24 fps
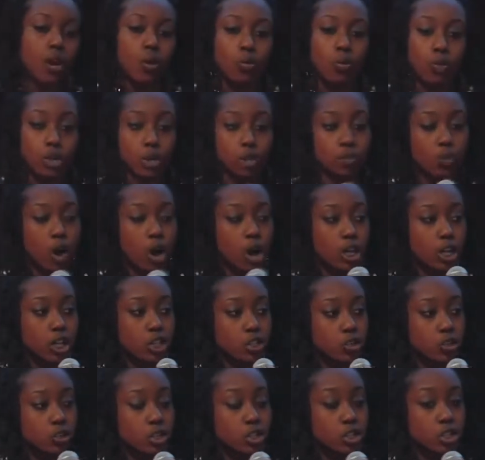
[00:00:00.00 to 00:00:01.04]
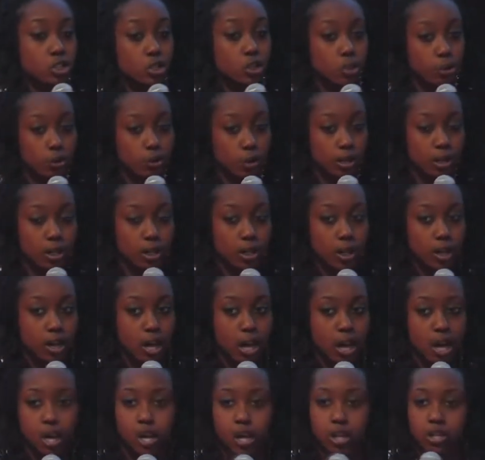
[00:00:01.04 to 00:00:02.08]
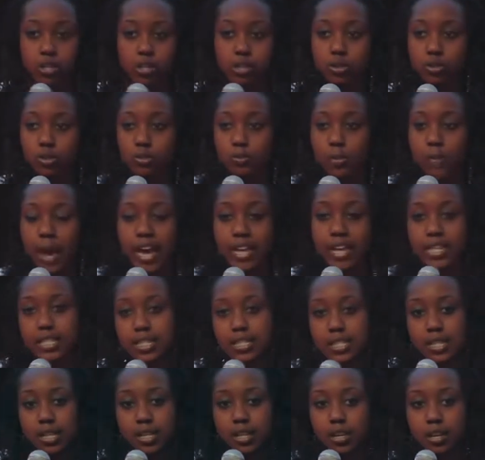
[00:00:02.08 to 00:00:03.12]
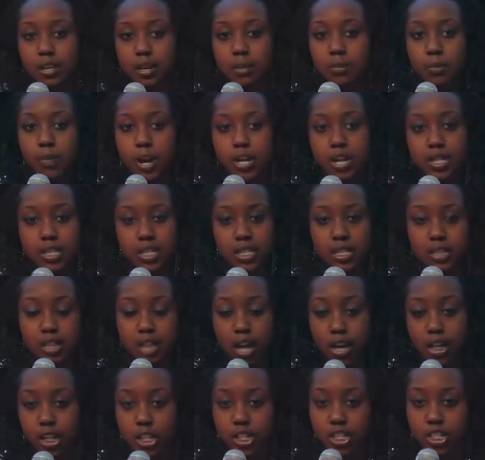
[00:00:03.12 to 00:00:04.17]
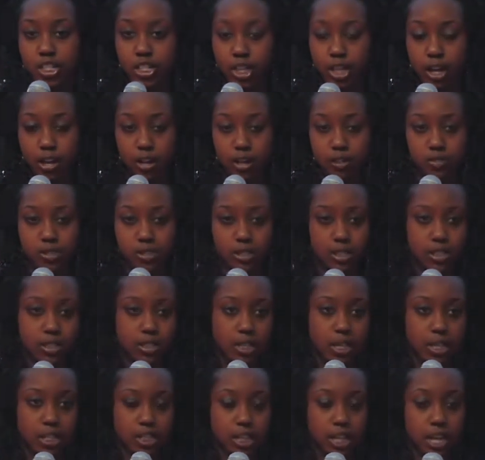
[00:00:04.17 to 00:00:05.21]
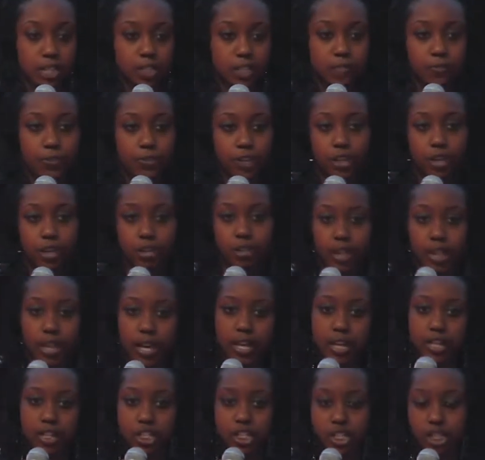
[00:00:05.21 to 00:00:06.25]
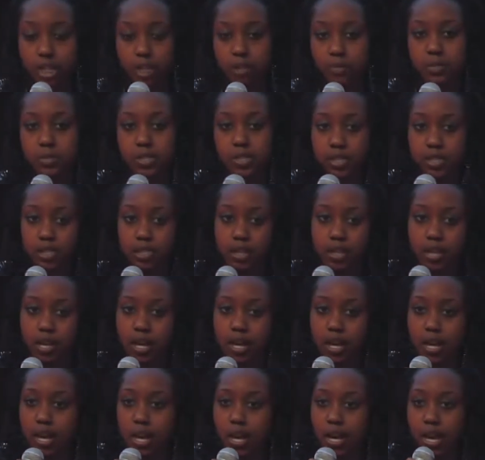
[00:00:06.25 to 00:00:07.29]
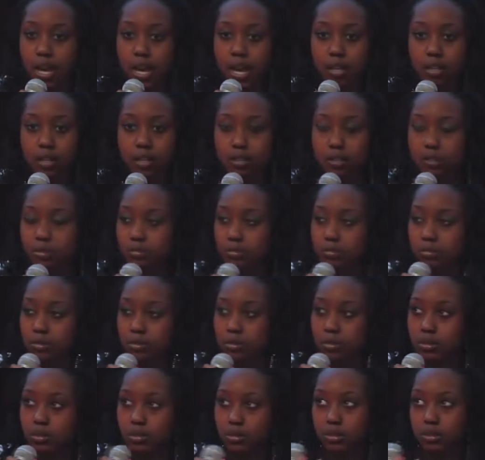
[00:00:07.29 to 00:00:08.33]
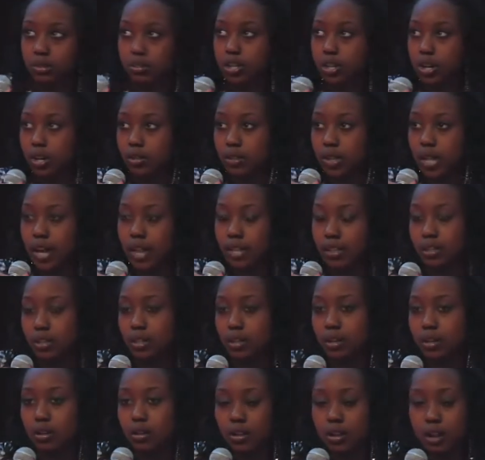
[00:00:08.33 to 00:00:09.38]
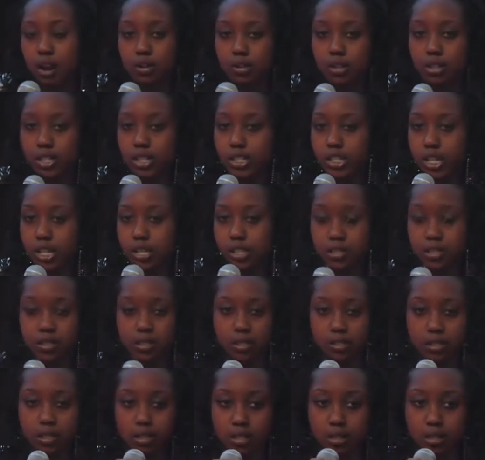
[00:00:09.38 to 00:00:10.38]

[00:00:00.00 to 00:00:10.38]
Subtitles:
When you walk into a store, you might see a person stocking shelves such as Frito-Lay chips, and like the owner just